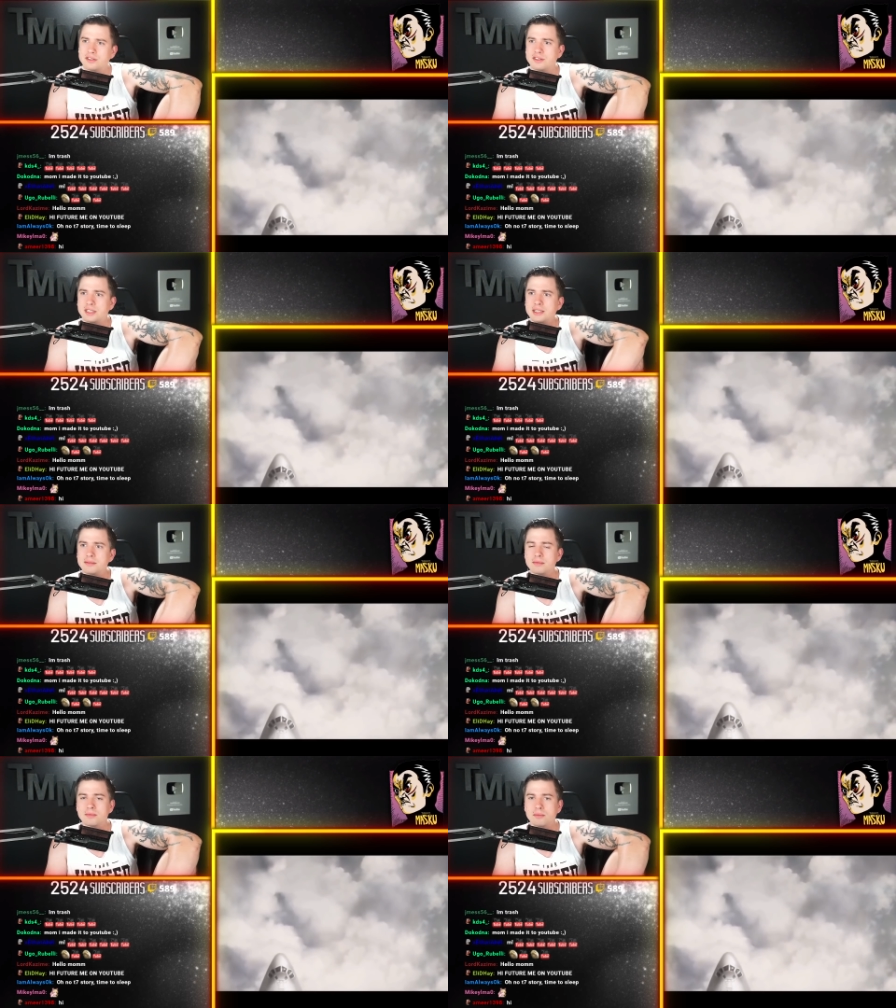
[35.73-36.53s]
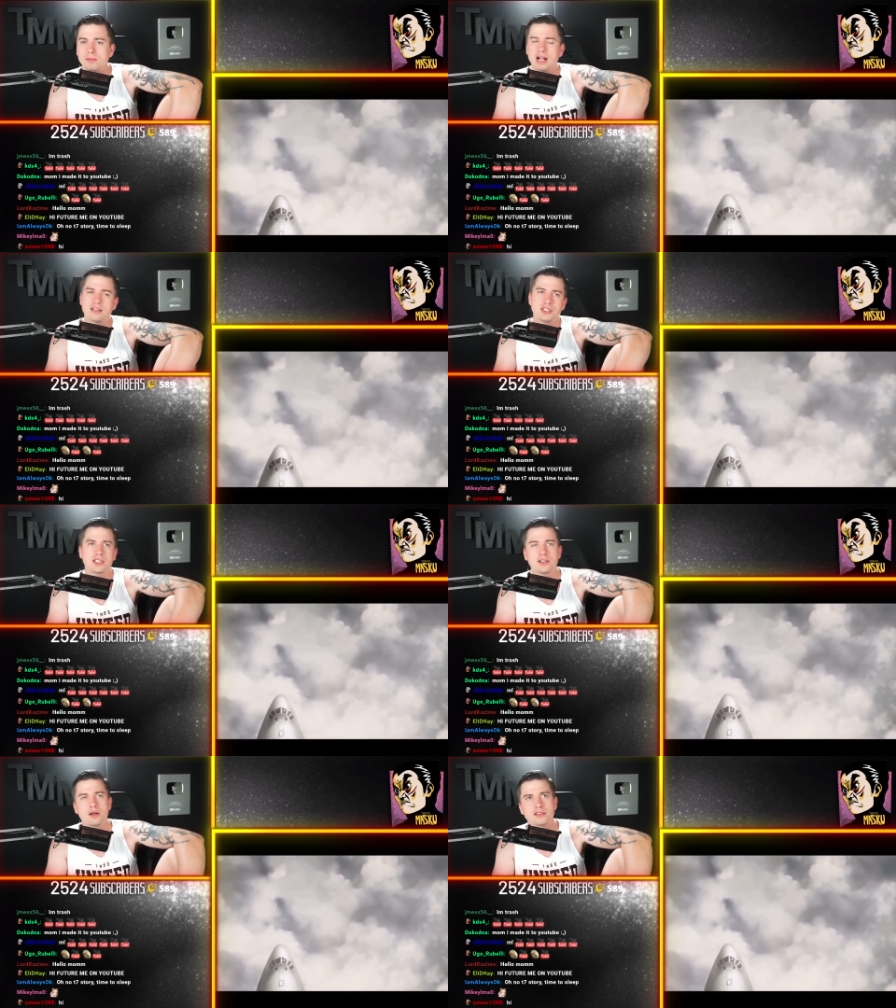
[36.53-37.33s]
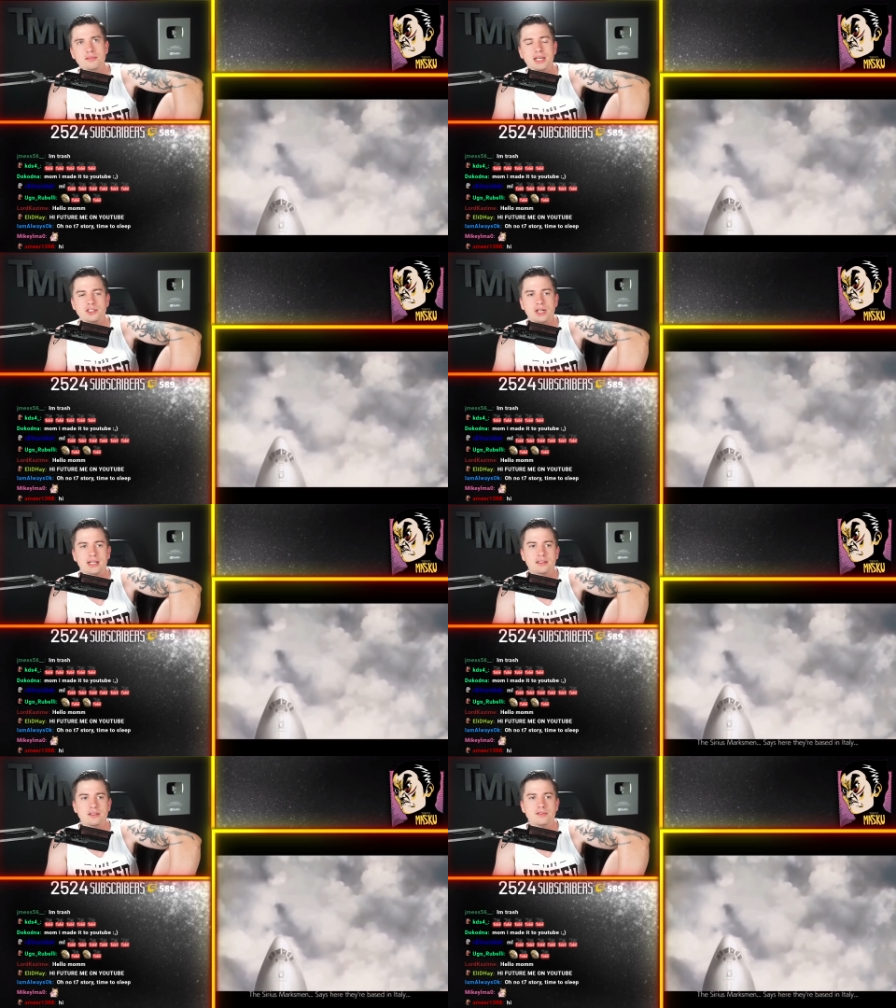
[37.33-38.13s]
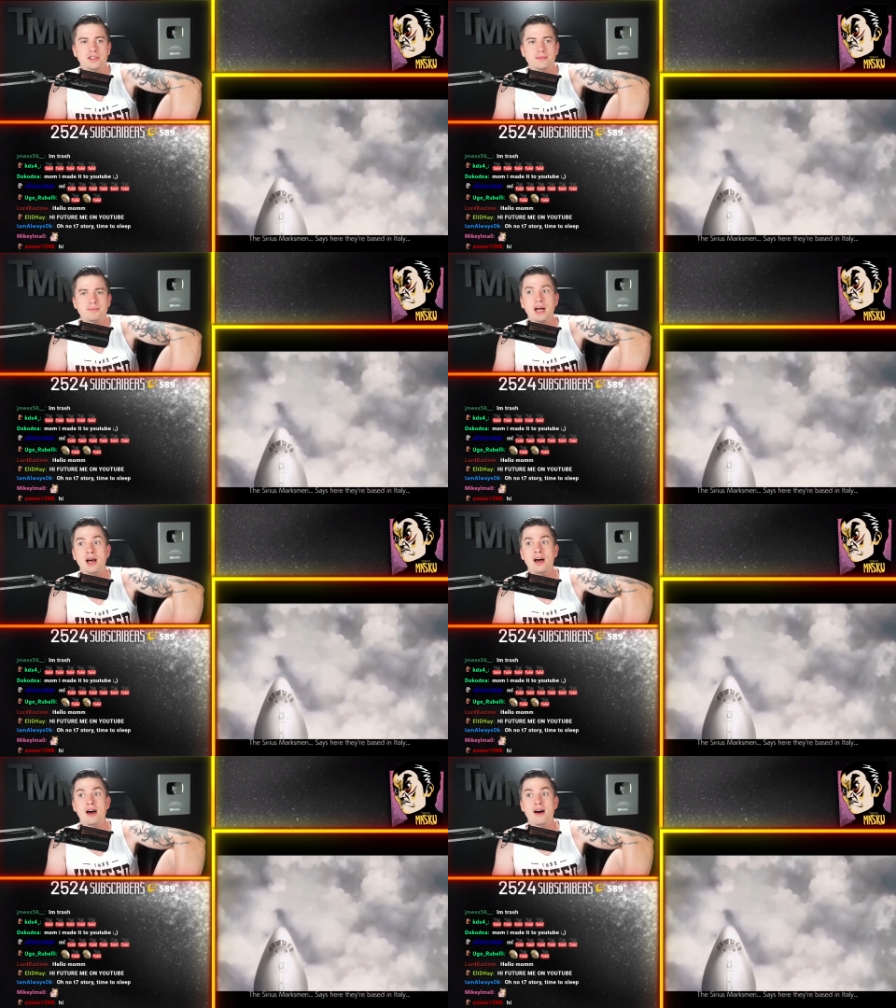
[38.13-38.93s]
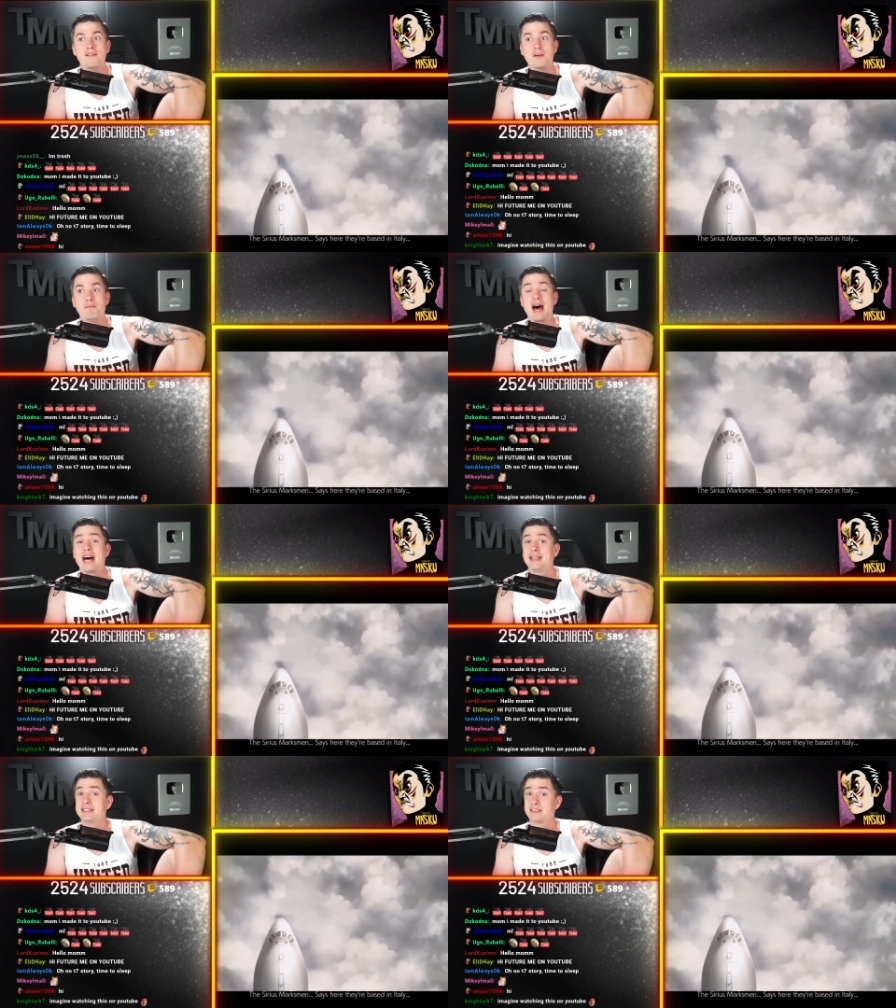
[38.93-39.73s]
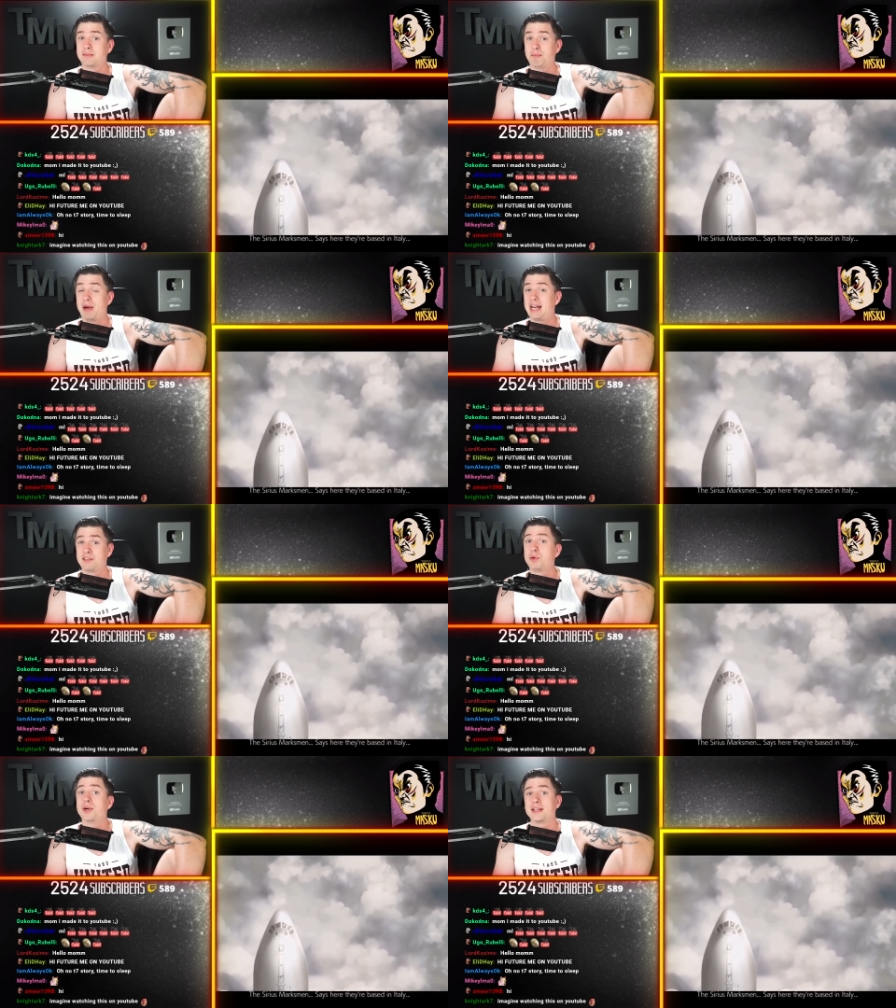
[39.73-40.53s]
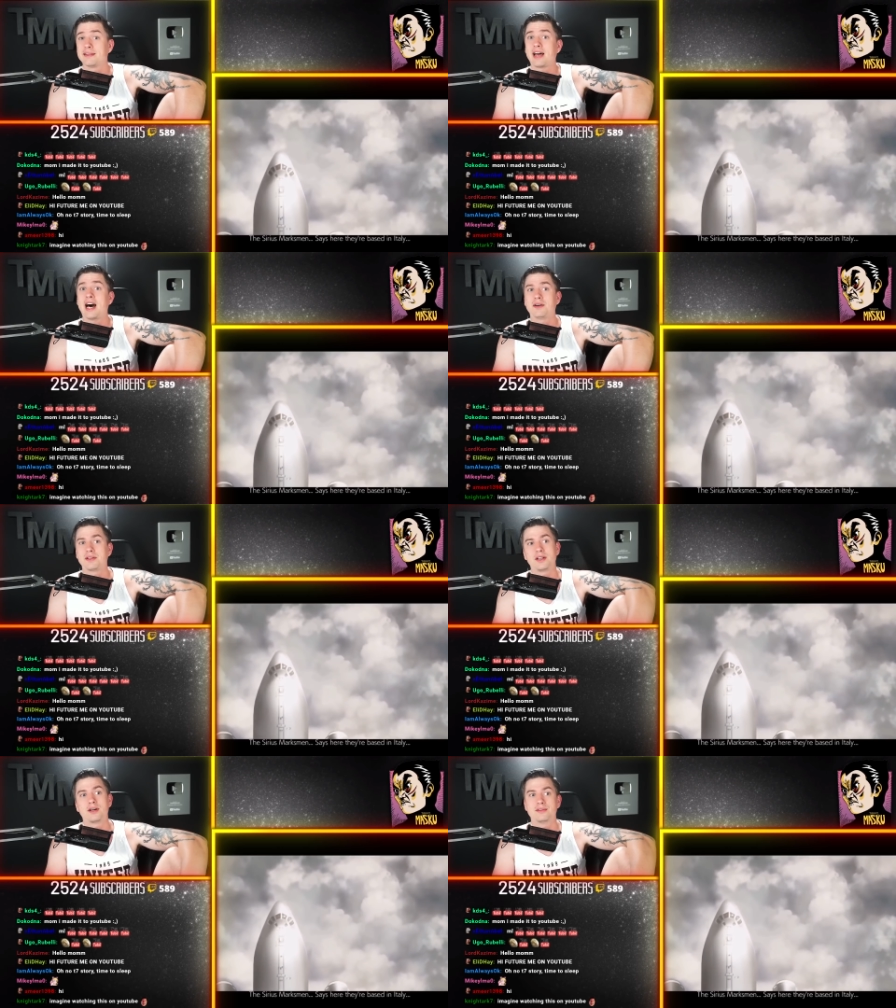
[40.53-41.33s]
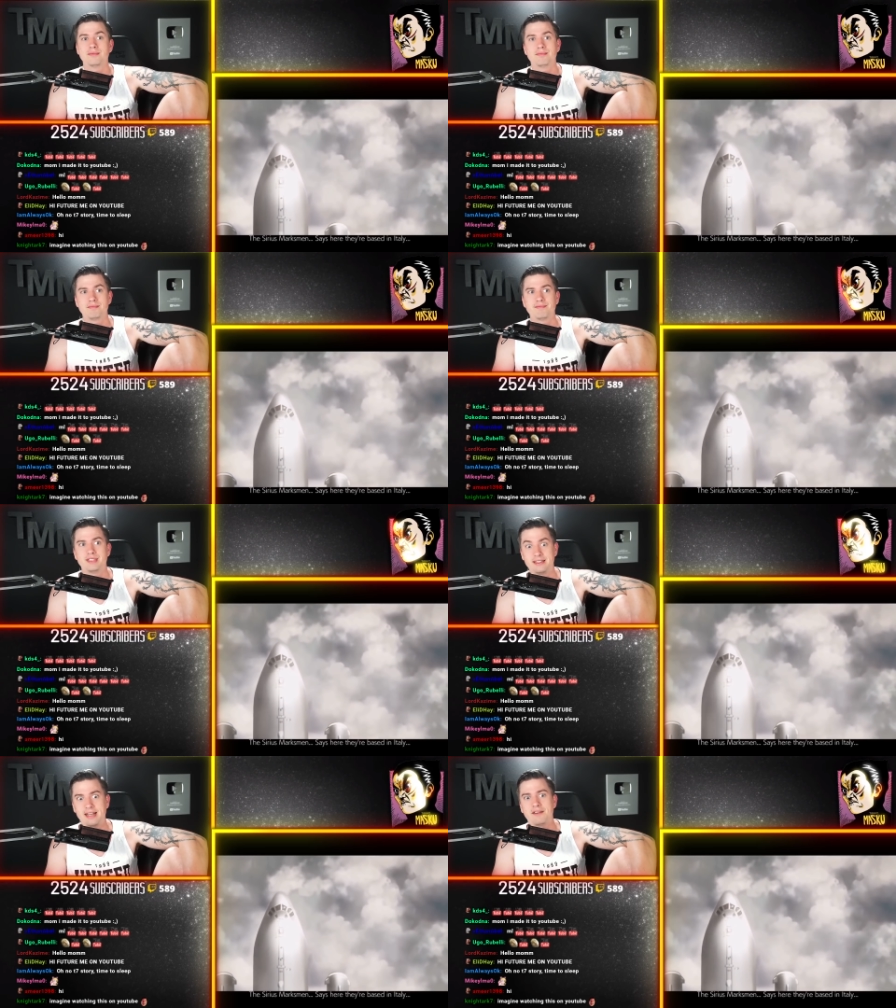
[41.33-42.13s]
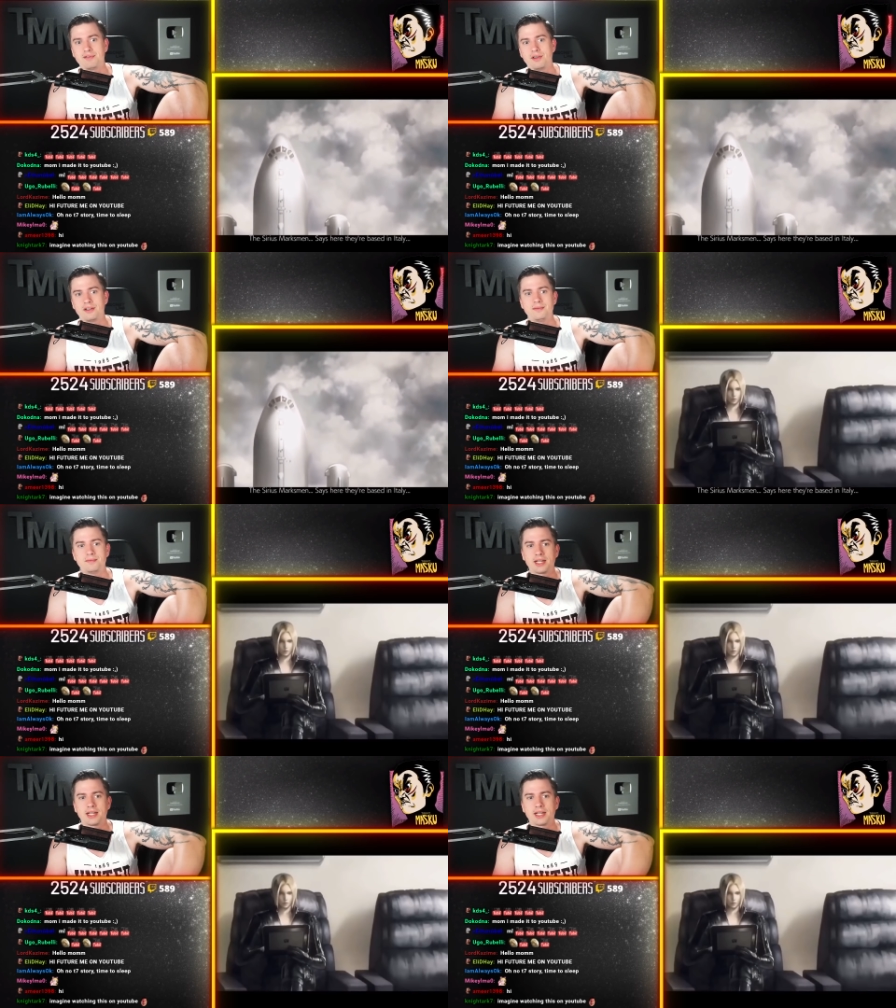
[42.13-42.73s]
see. Well, she could also be attracted to the the baddest bad boy in town, you know, the devil.